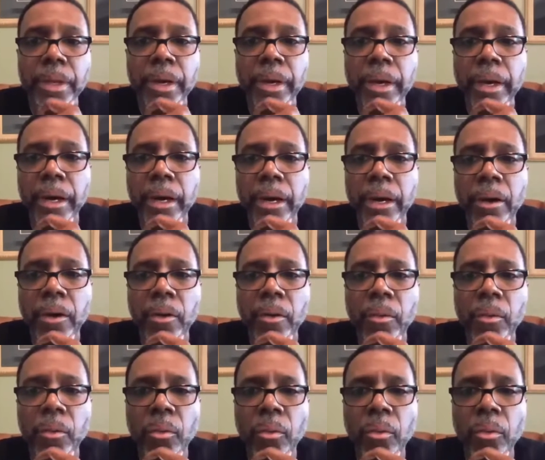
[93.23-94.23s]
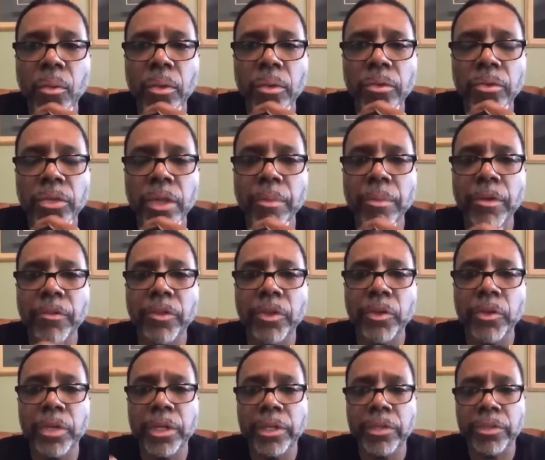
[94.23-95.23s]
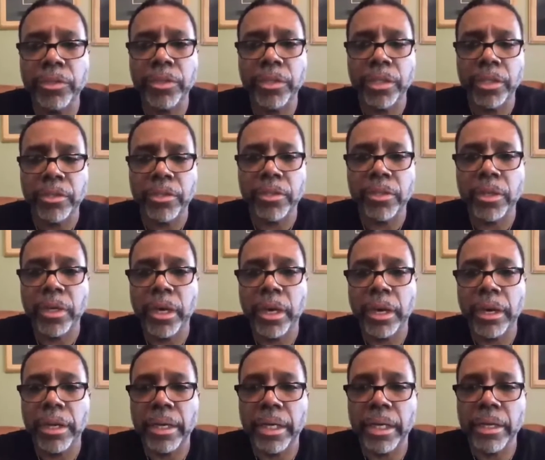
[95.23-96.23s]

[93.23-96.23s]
Uh, some of you, it's it's uh,